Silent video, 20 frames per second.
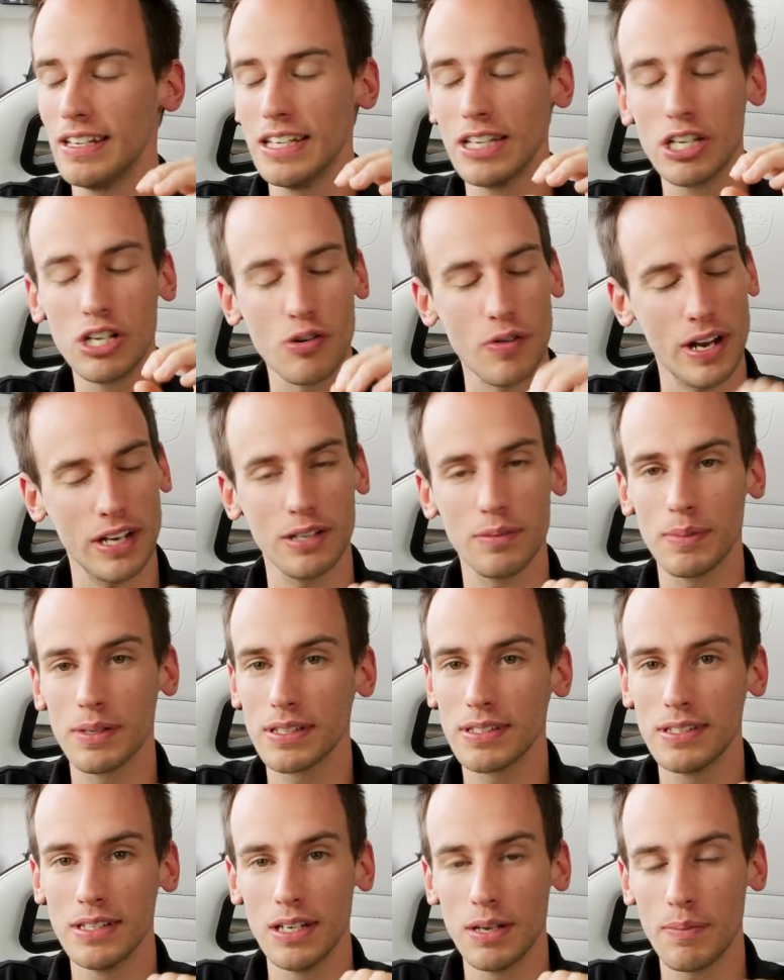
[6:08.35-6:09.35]
incredible
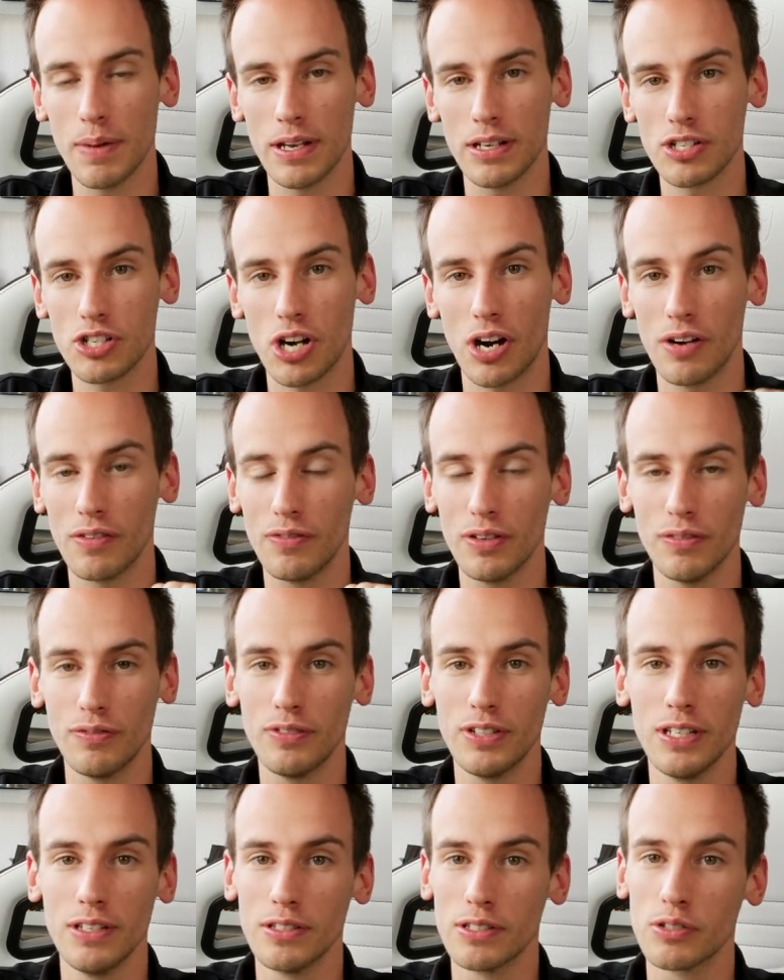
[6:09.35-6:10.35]
Cinebench
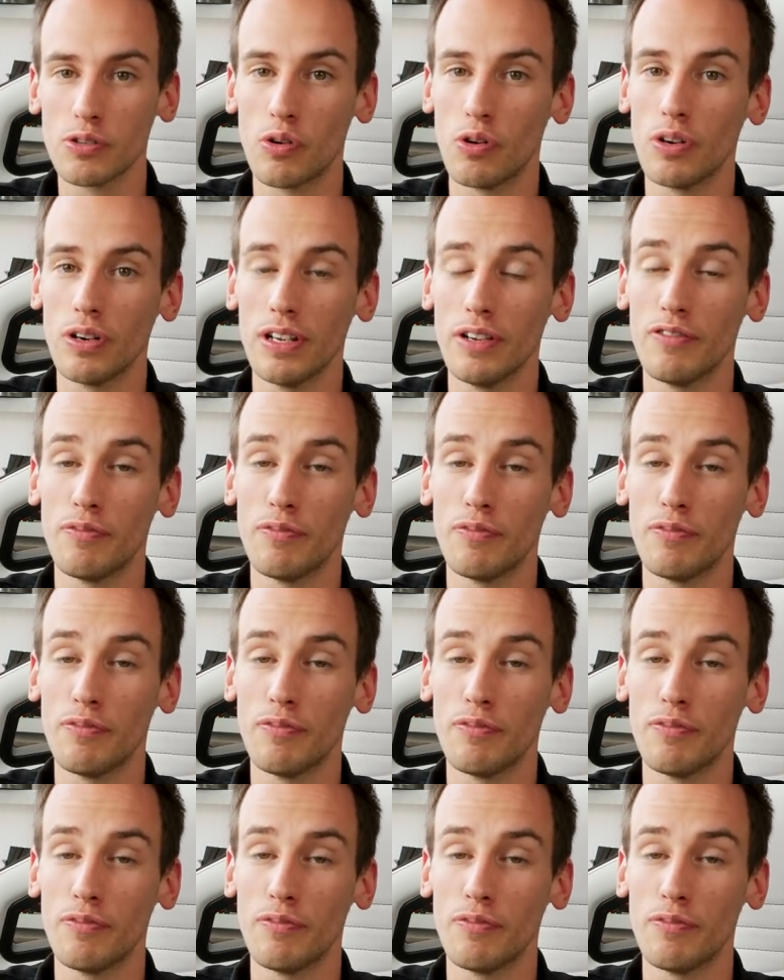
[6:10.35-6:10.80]
R15 score,